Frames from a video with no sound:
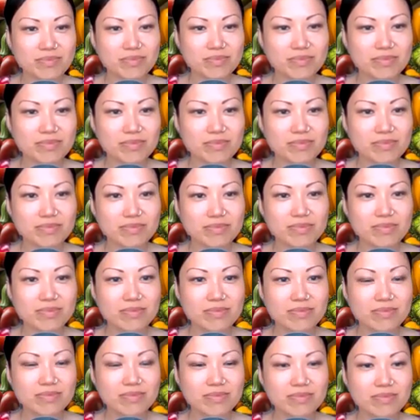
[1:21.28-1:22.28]

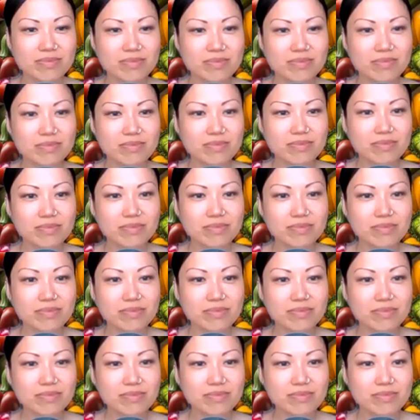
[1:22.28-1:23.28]

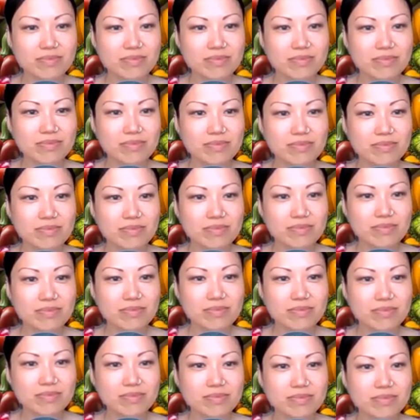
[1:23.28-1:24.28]

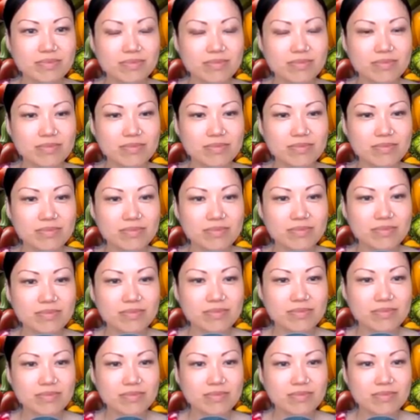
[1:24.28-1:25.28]

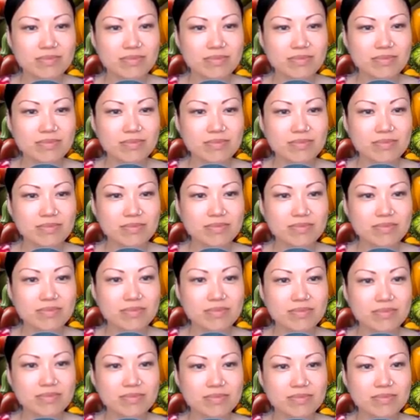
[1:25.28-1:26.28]

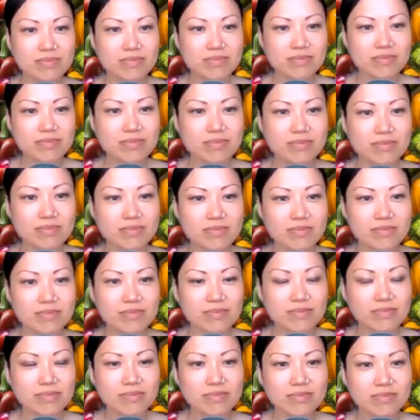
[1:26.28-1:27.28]

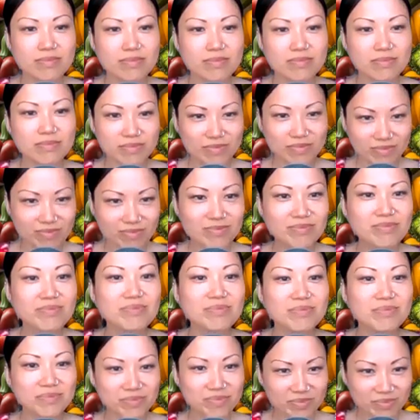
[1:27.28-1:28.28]

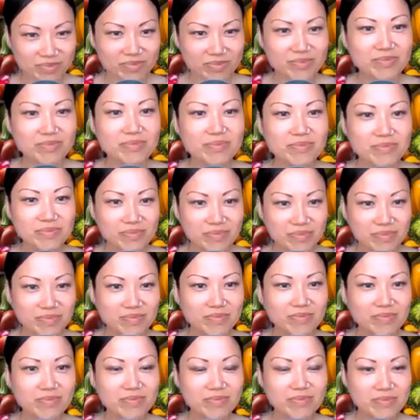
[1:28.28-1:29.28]
[no speech]